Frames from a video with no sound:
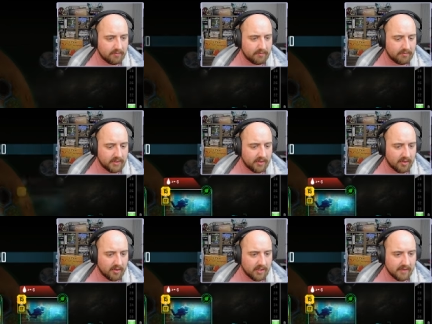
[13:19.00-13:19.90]
media
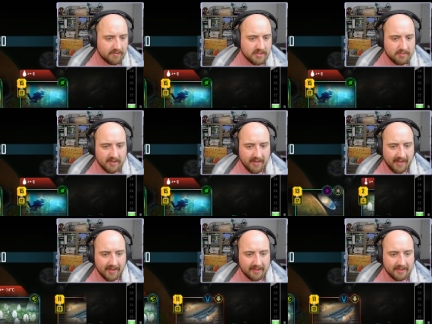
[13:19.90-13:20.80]
archives to be
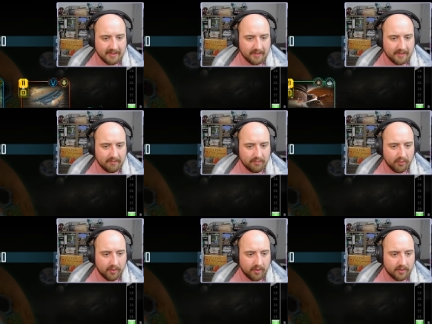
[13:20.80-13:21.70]
that
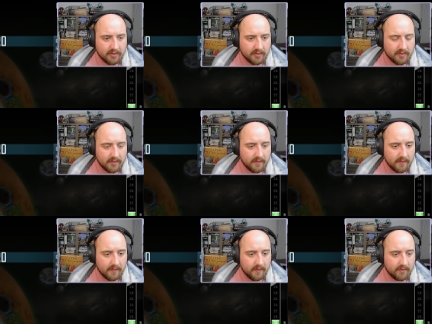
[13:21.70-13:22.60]
important.
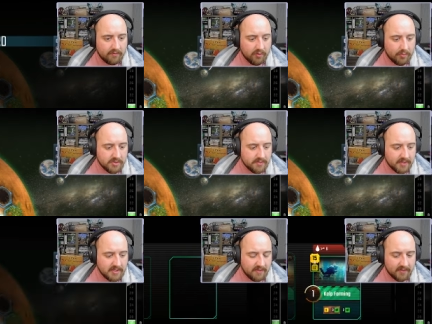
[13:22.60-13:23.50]
Phobos
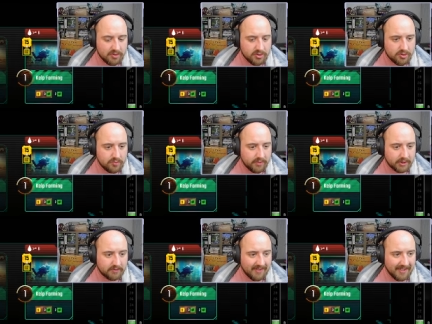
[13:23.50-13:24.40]
Space Haven is too much
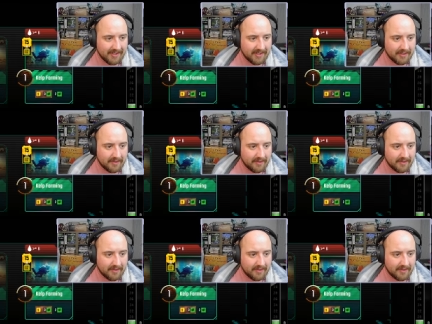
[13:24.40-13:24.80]
vanity.